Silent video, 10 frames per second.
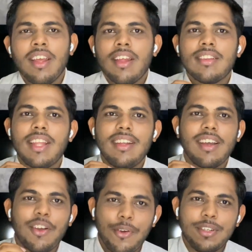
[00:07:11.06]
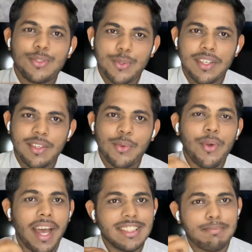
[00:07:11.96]
then a good student who
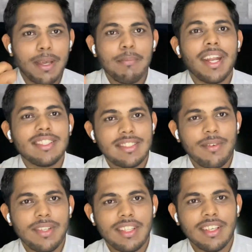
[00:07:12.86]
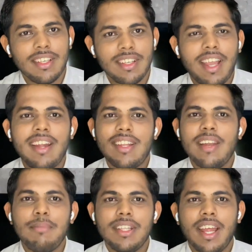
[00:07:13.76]
has memorized everything can tell
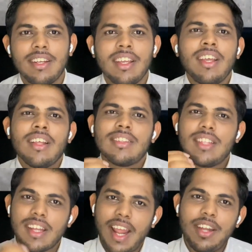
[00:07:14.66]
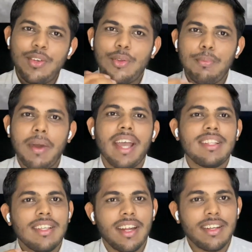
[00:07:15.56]
me that the right to buy
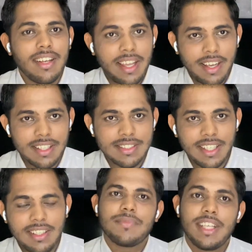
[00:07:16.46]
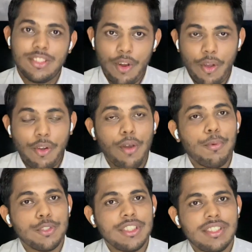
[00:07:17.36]
the underlying asset is long call
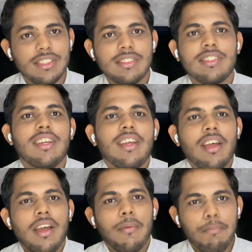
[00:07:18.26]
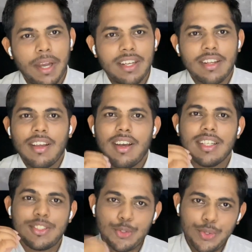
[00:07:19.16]
position. But a
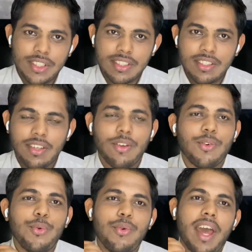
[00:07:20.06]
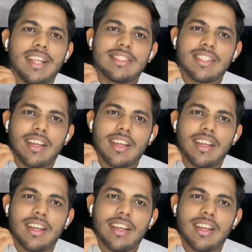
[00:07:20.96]
student who has